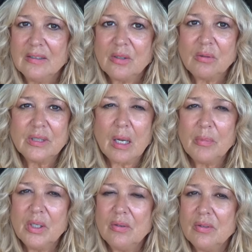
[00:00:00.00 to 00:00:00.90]
Don't tell
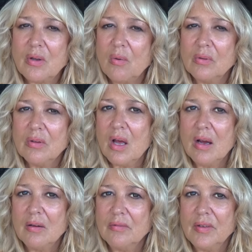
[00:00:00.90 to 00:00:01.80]
me you don't
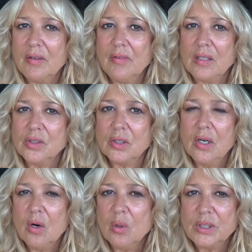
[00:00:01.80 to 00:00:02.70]
love adventure
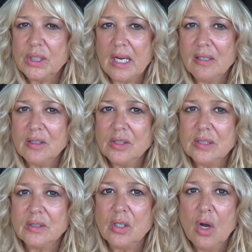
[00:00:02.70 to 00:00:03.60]
or
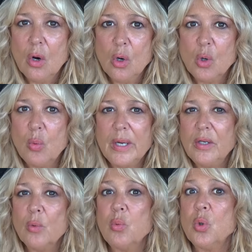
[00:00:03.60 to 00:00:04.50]
challenges or when
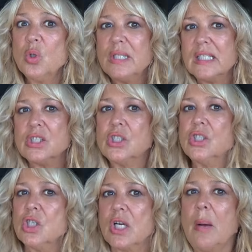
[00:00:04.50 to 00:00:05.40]
your world gets
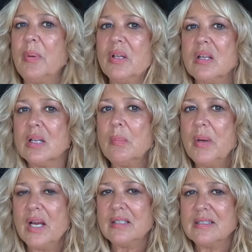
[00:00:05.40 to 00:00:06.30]
shook up a little
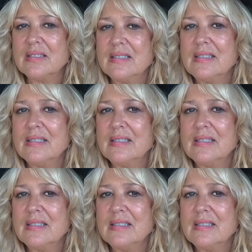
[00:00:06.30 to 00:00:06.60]
bit.